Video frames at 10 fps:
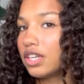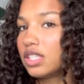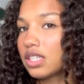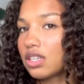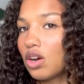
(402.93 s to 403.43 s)

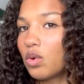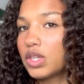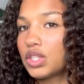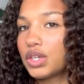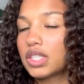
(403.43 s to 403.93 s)
doesn't
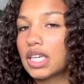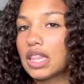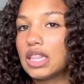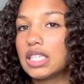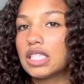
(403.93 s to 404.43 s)
always look
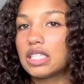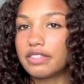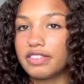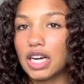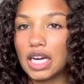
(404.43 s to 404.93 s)
this
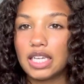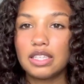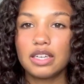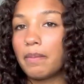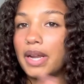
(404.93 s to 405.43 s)

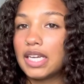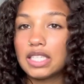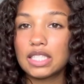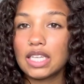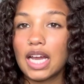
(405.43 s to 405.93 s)
defined. Some days
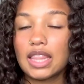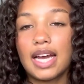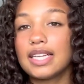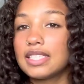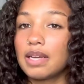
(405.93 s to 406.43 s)
it's like
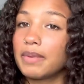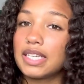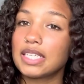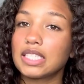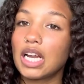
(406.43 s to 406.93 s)
that and some
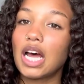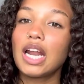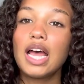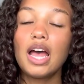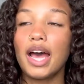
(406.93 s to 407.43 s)
days it's not.
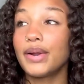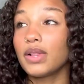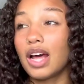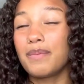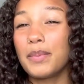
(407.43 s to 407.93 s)
I know a
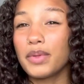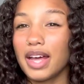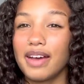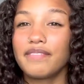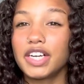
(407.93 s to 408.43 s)
lot of people that
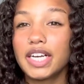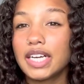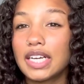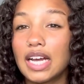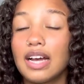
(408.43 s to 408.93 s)
have
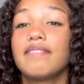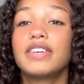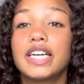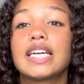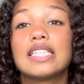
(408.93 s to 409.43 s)
a
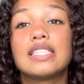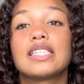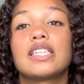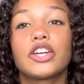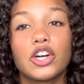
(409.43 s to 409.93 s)
very
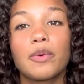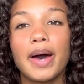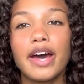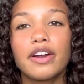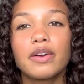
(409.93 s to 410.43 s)
consistent curl
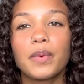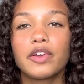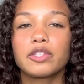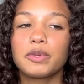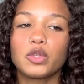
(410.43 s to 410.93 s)
pattern, whether
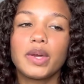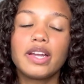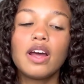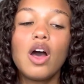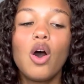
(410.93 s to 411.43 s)
it's
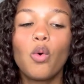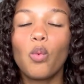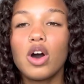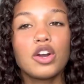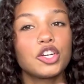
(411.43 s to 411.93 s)
between
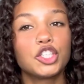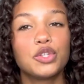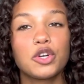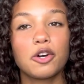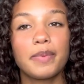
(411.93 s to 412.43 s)
1 or
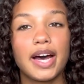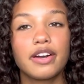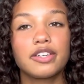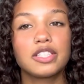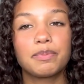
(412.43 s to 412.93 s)
2 curl
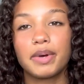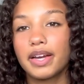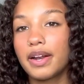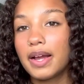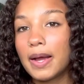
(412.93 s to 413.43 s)
patterns, but